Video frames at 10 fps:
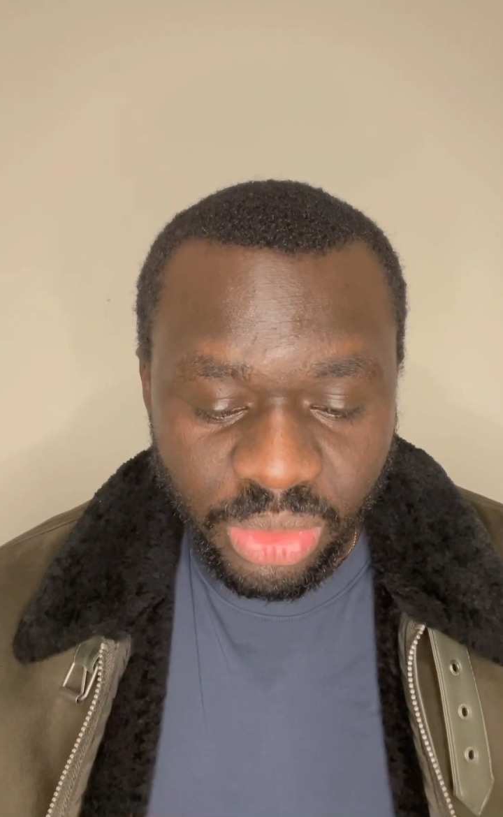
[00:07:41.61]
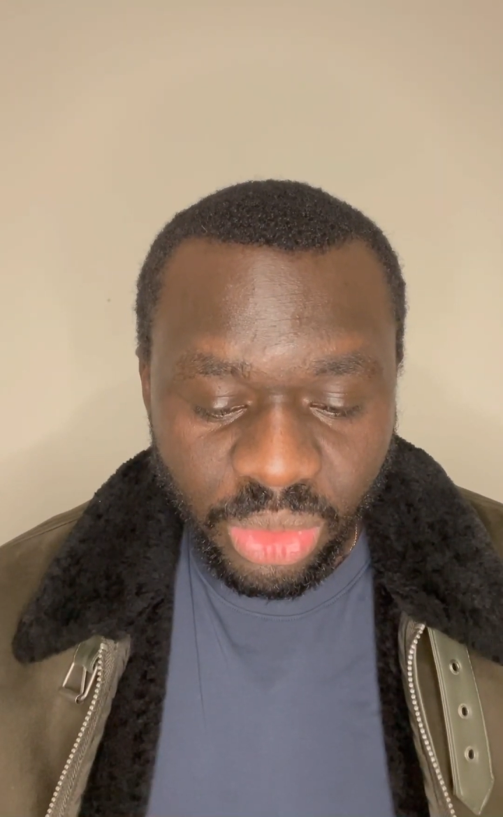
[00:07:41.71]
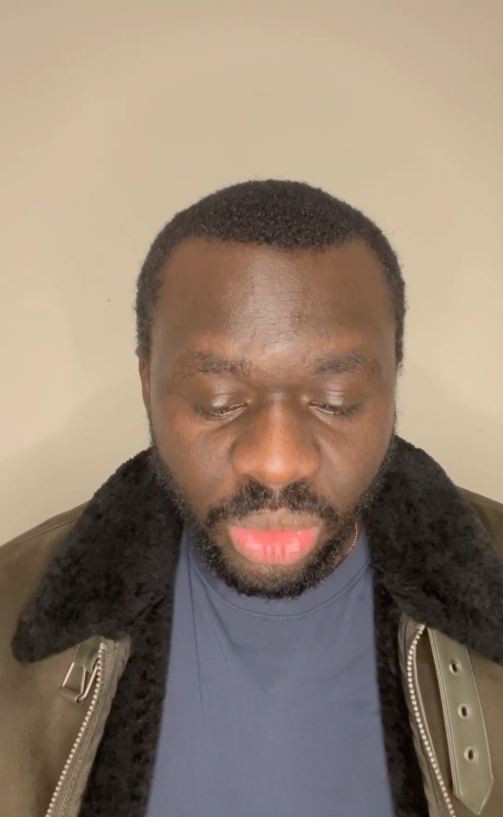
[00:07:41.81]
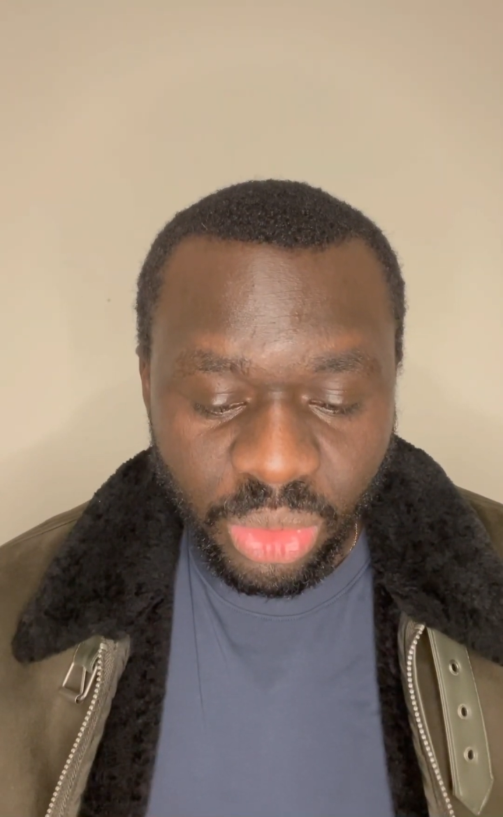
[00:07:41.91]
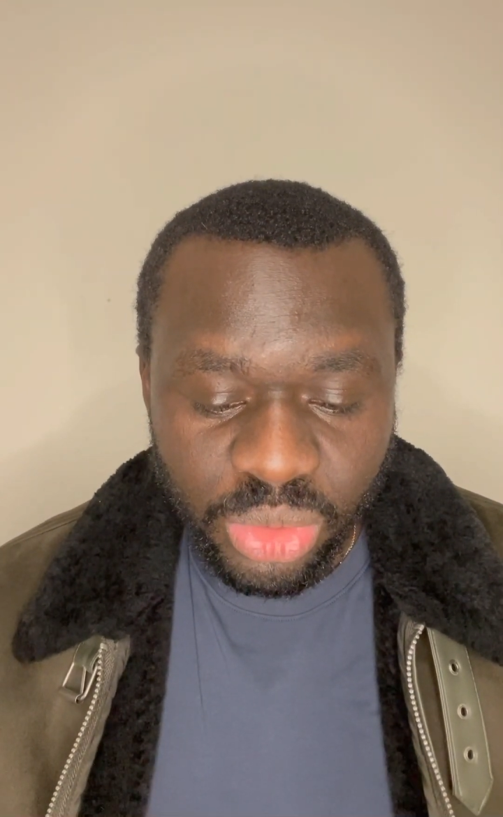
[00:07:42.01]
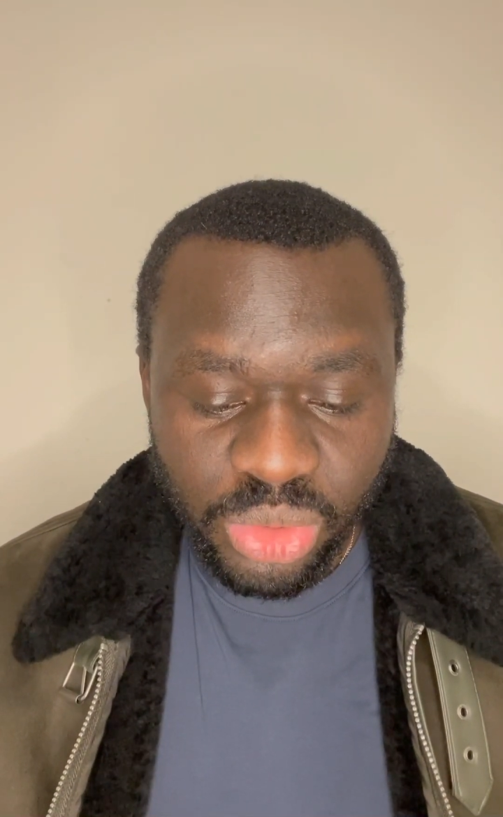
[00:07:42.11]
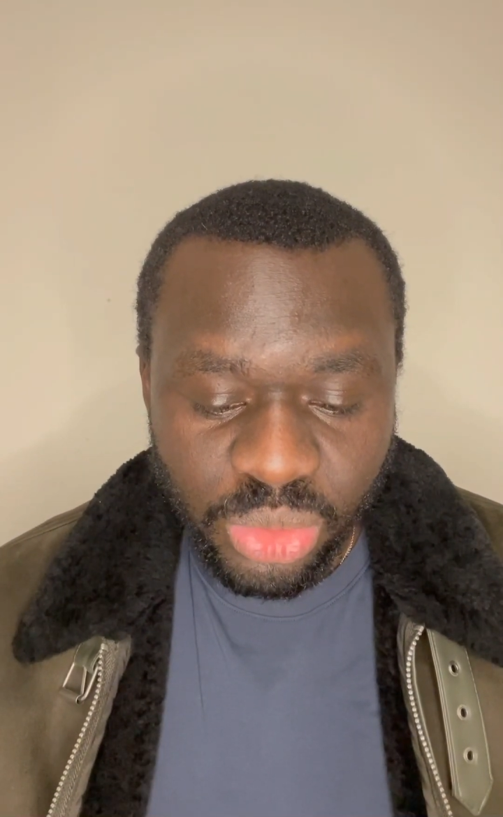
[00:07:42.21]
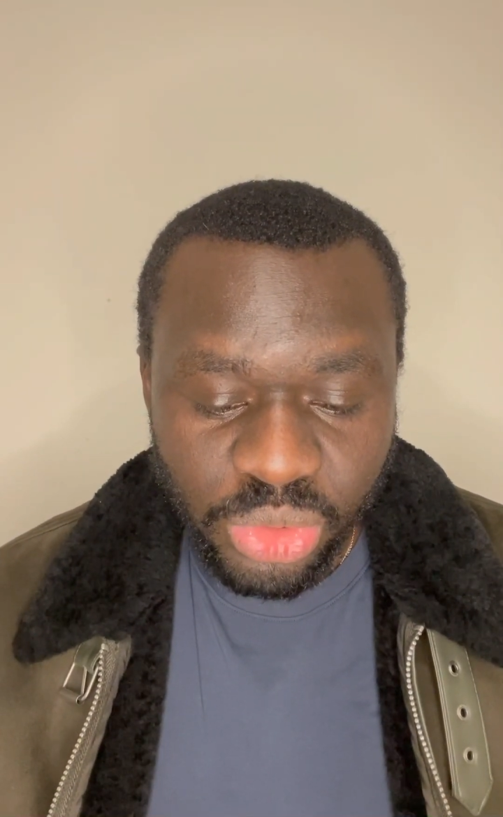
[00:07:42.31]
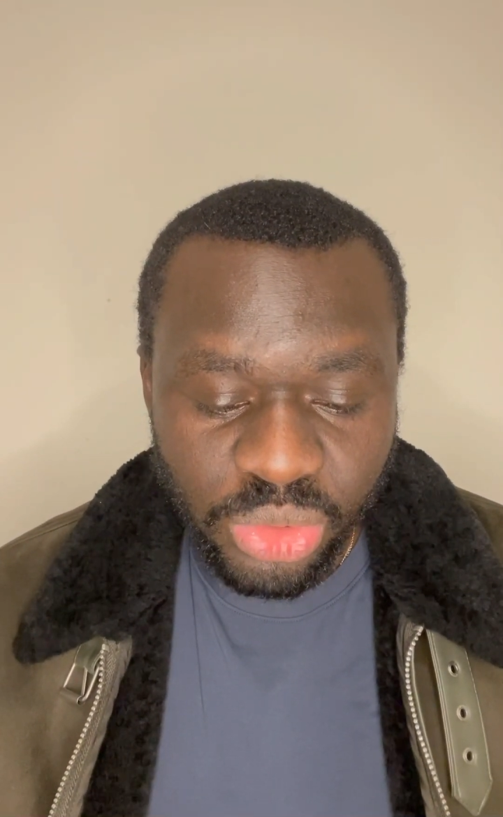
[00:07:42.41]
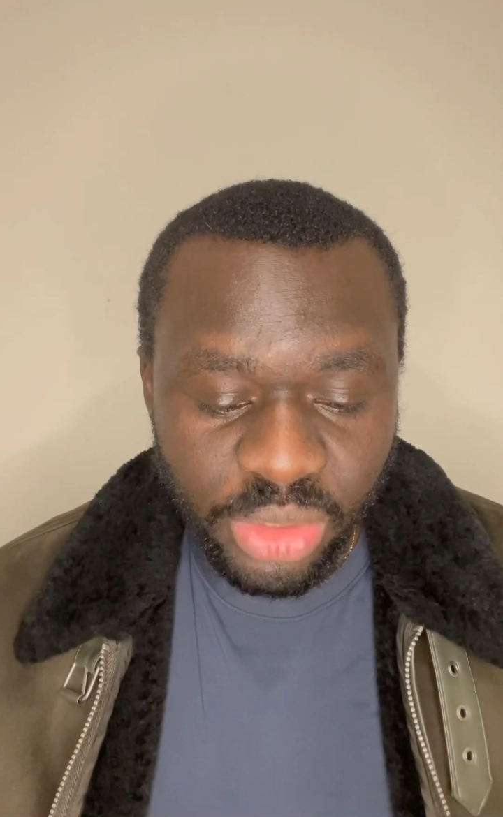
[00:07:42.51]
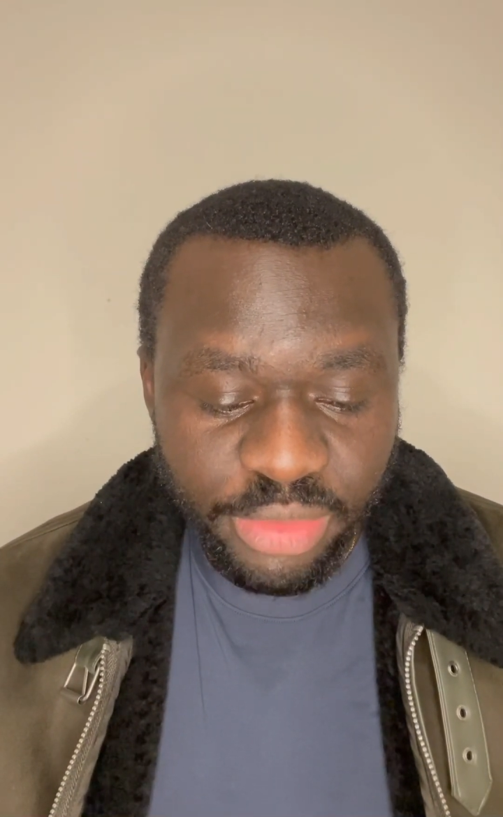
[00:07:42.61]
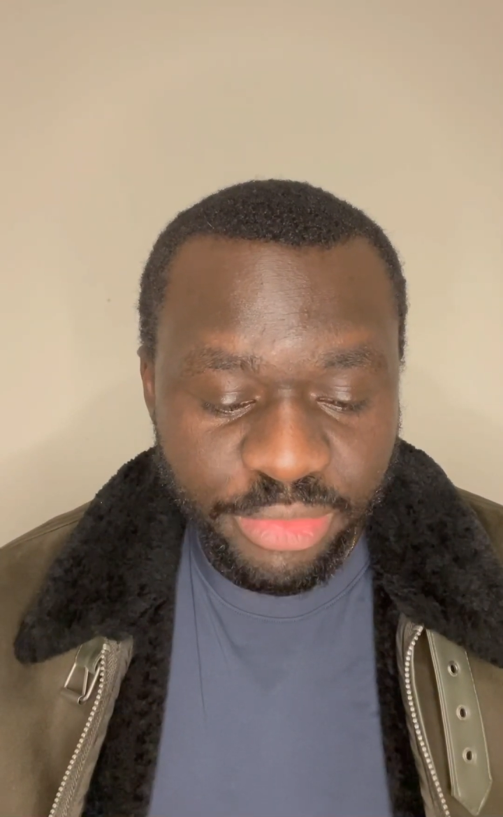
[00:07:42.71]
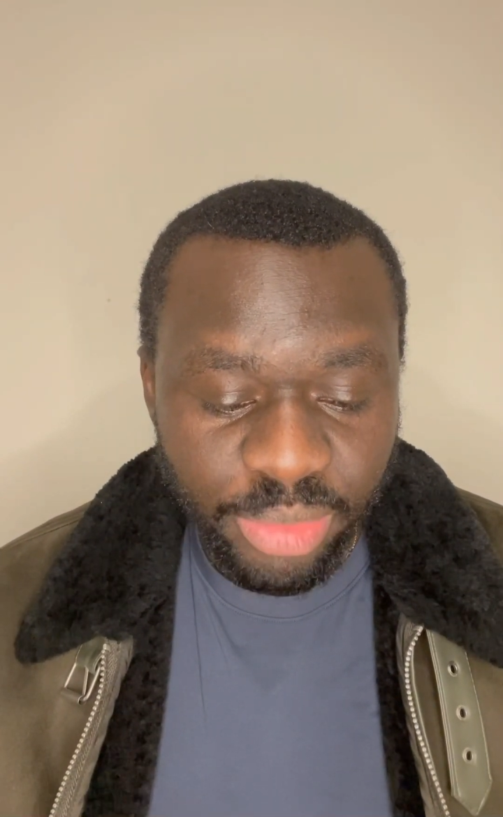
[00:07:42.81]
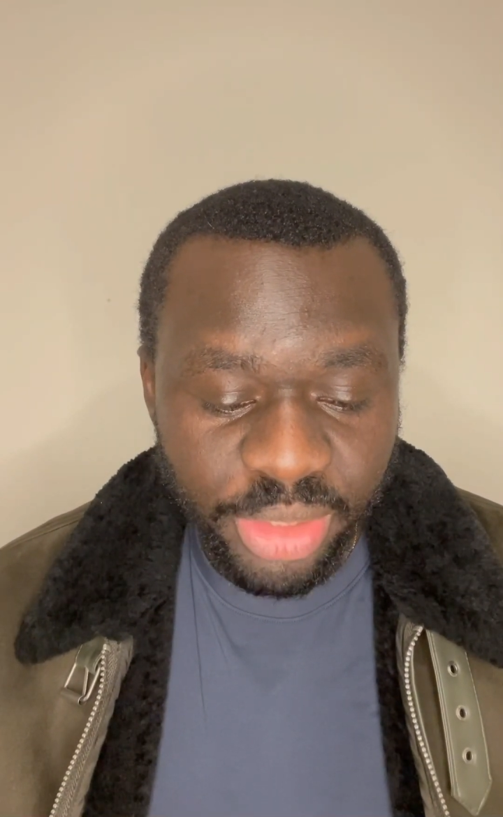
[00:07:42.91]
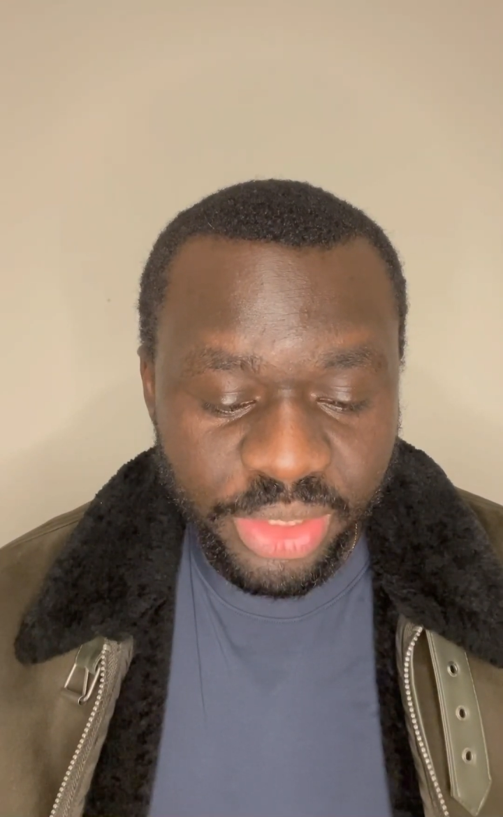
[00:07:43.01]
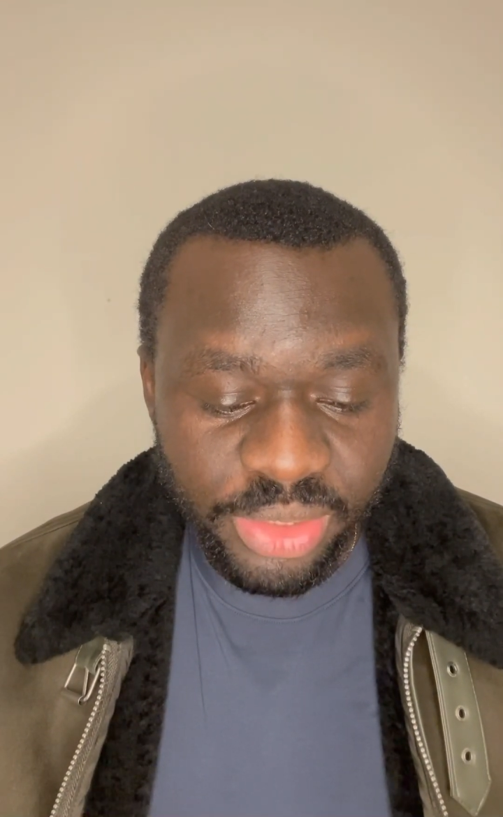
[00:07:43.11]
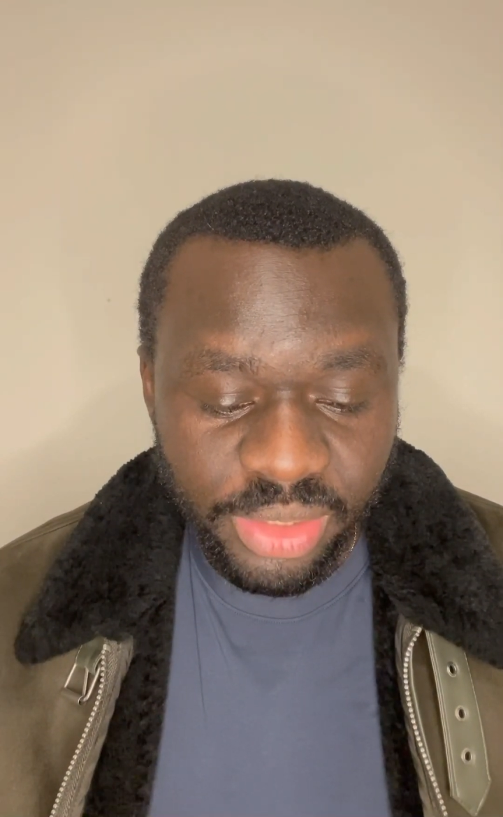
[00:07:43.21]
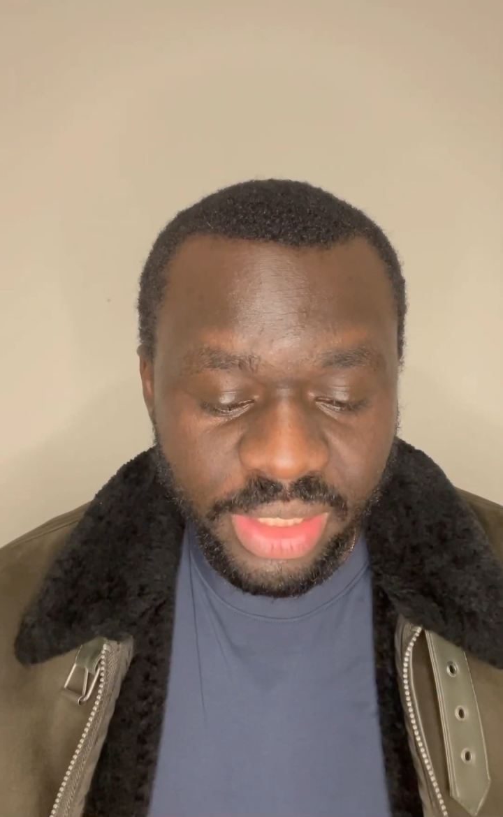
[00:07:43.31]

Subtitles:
or social information